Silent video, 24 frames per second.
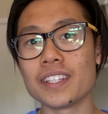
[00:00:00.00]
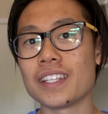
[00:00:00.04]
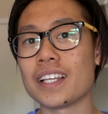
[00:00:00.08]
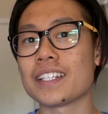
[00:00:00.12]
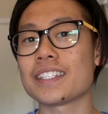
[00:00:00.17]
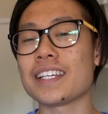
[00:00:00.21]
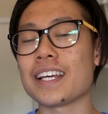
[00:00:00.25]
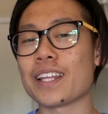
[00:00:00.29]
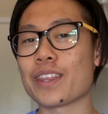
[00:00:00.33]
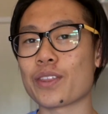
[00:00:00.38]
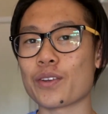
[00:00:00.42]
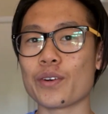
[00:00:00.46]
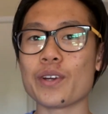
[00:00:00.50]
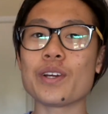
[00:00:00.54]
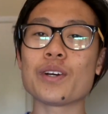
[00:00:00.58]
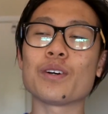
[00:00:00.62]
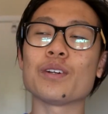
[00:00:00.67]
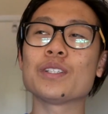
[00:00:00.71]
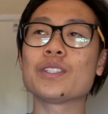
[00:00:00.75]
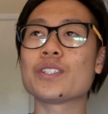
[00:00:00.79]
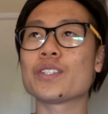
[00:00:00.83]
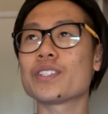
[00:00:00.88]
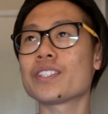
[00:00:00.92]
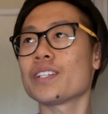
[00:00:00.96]
That's like 3
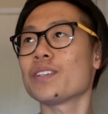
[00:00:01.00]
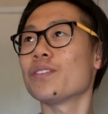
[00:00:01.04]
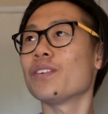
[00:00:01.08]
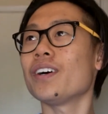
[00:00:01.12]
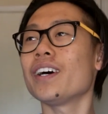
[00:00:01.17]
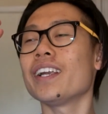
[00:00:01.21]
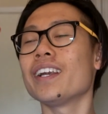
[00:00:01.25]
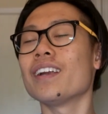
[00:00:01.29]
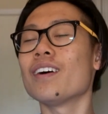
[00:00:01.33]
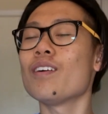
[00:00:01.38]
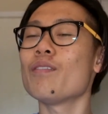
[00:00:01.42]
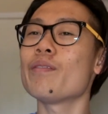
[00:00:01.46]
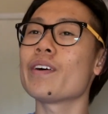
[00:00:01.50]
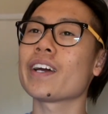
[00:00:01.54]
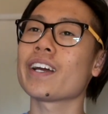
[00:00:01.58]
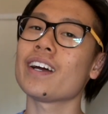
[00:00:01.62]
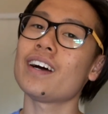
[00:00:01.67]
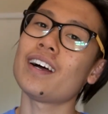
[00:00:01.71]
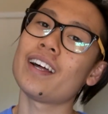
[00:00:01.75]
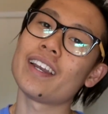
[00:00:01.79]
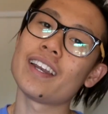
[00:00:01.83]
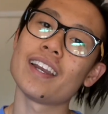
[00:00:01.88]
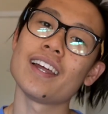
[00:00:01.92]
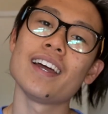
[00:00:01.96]
cultures in one. Oh my
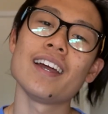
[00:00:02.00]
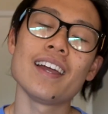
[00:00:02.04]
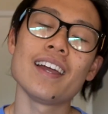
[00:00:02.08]
God.